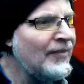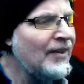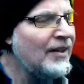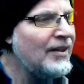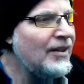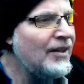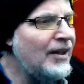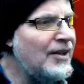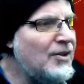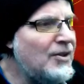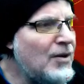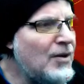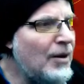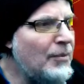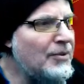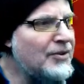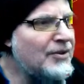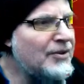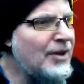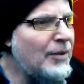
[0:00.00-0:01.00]
I knew I
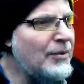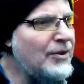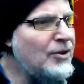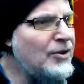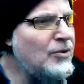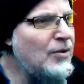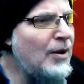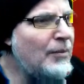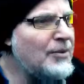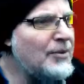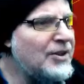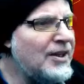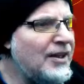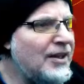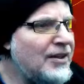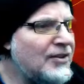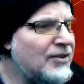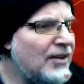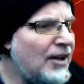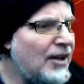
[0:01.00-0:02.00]
was getting
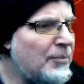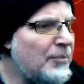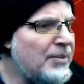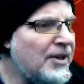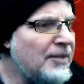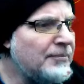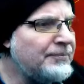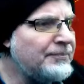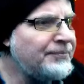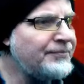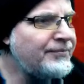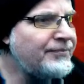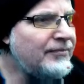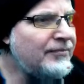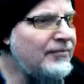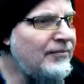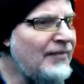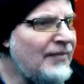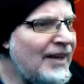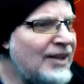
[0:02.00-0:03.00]
sloppy.
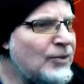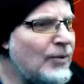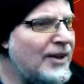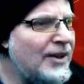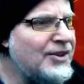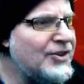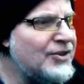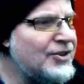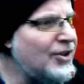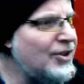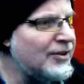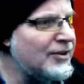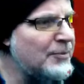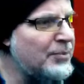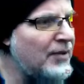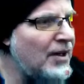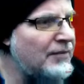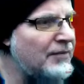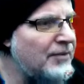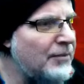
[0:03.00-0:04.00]
That's why I just took the
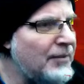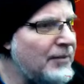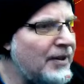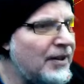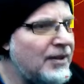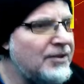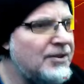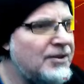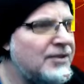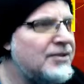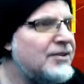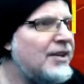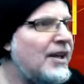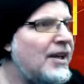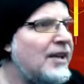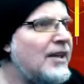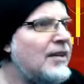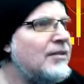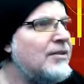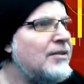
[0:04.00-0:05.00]
profit, man. I just take
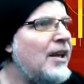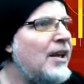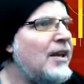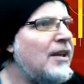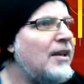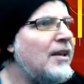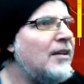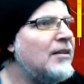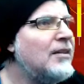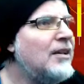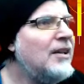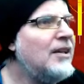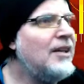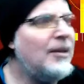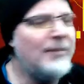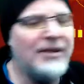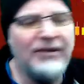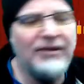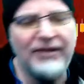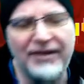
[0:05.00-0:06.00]
it. I
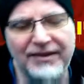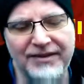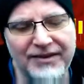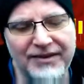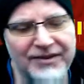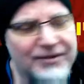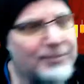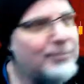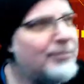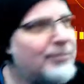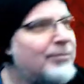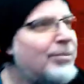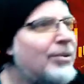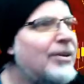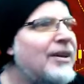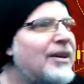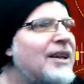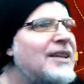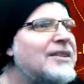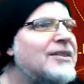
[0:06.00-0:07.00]
mean, look at this
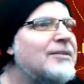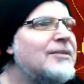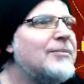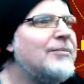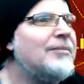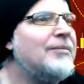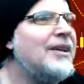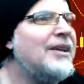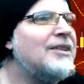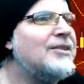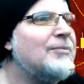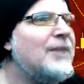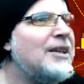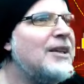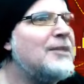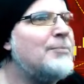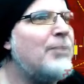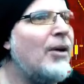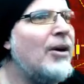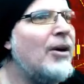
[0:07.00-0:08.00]
price. It's
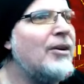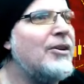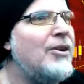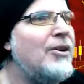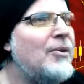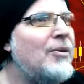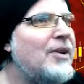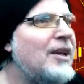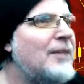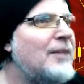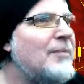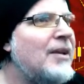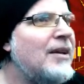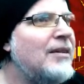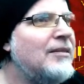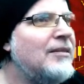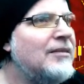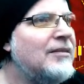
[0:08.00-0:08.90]
barcoding, man.